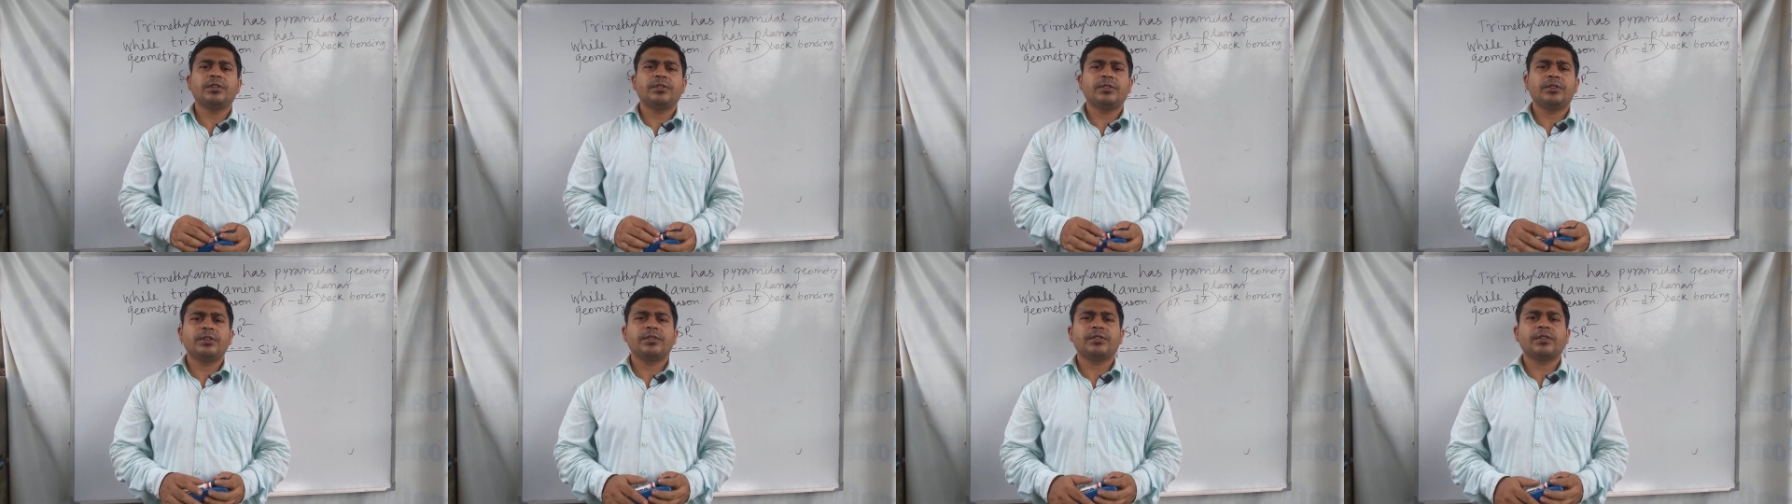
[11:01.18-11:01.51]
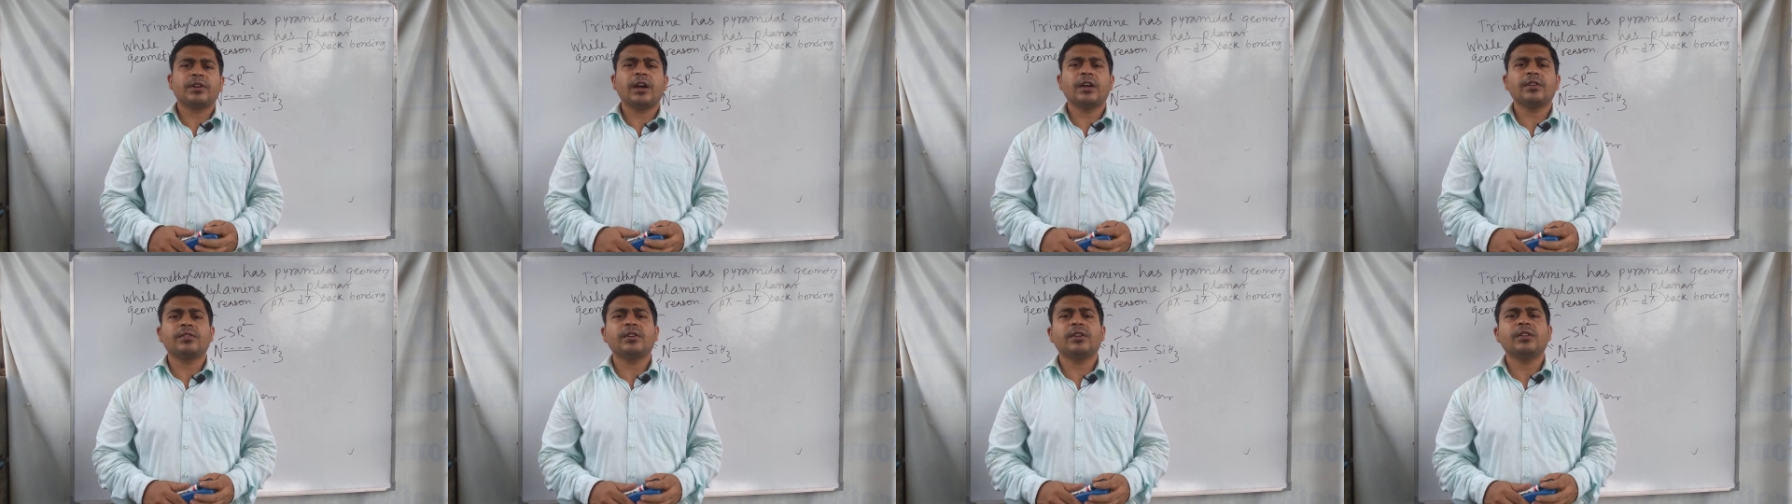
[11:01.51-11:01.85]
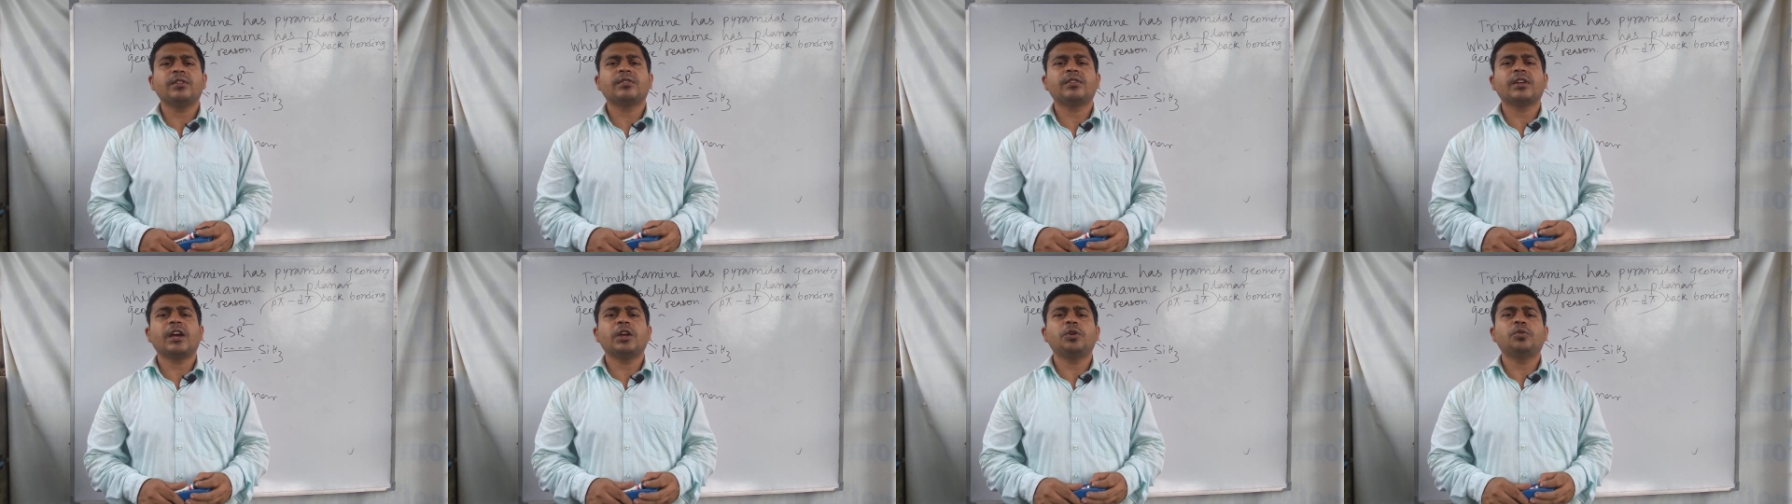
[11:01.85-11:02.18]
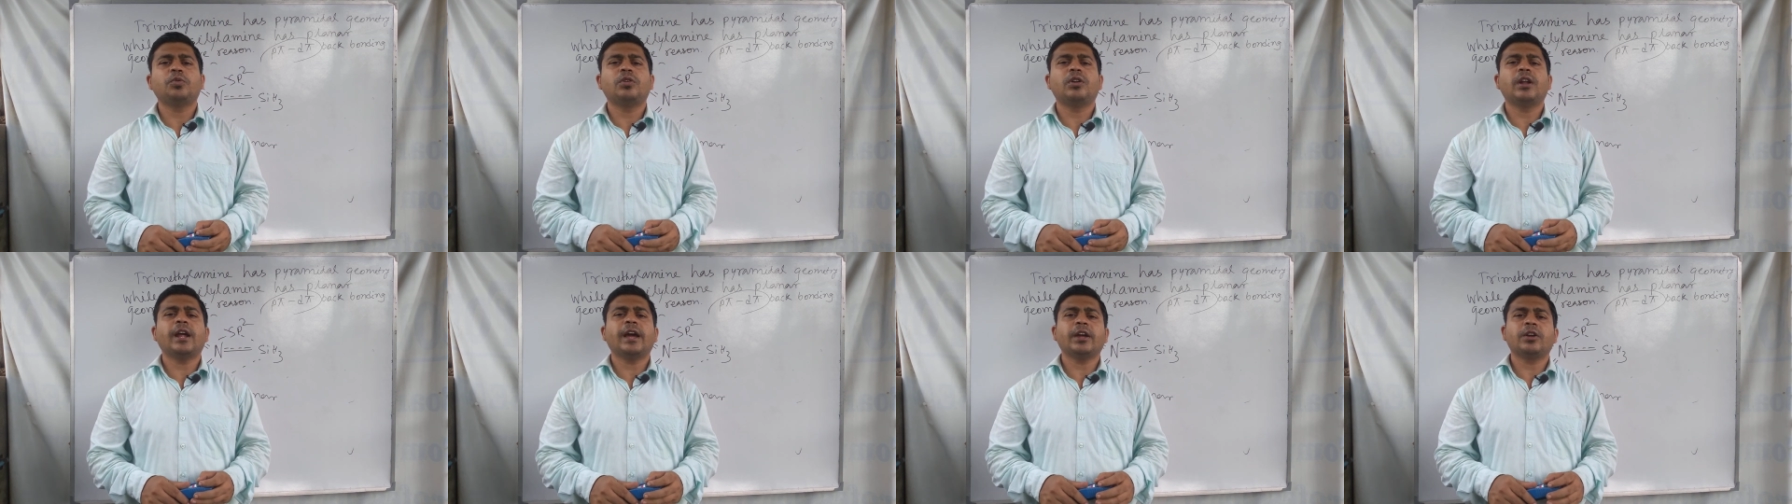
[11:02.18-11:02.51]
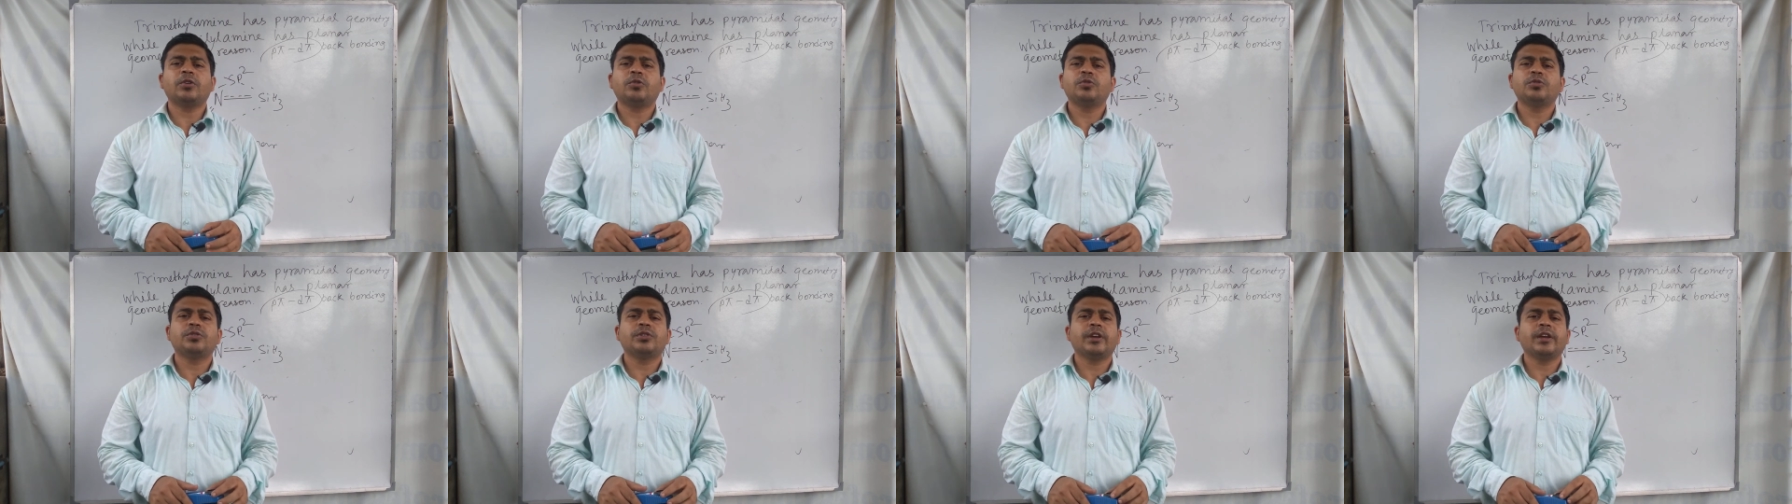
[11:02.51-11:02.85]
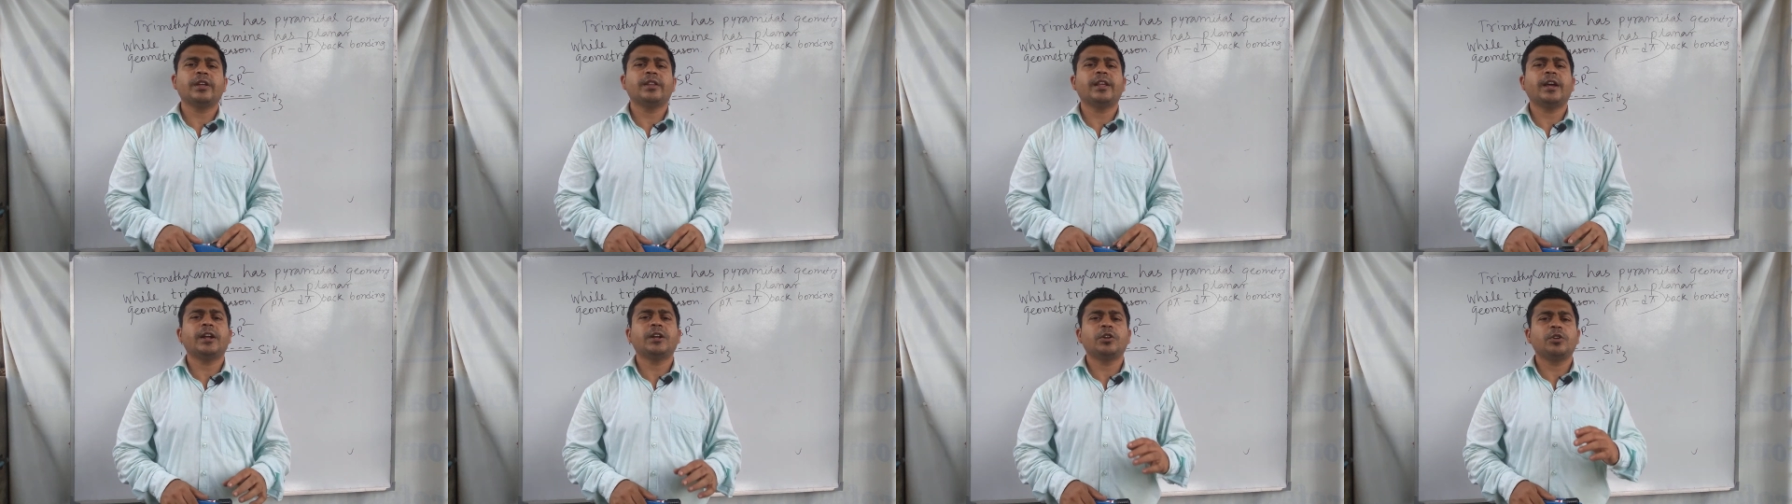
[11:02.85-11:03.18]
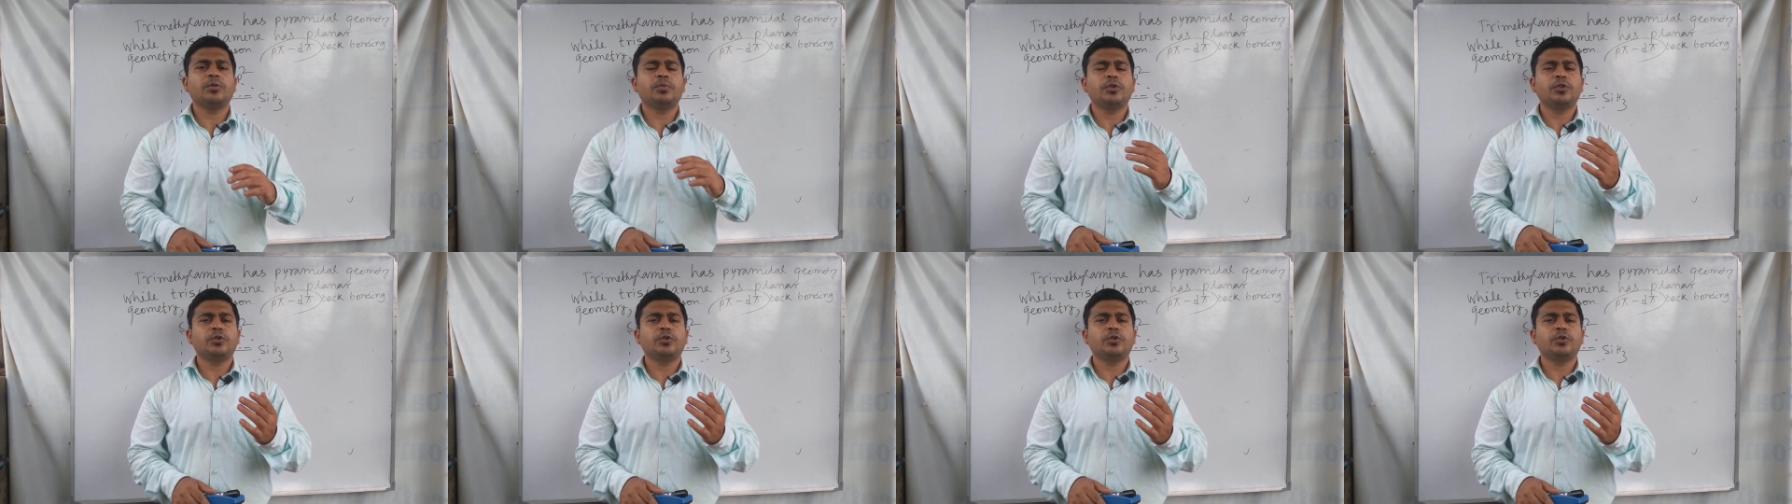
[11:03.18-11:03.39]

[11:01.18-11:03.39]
discussions, I would like to say that if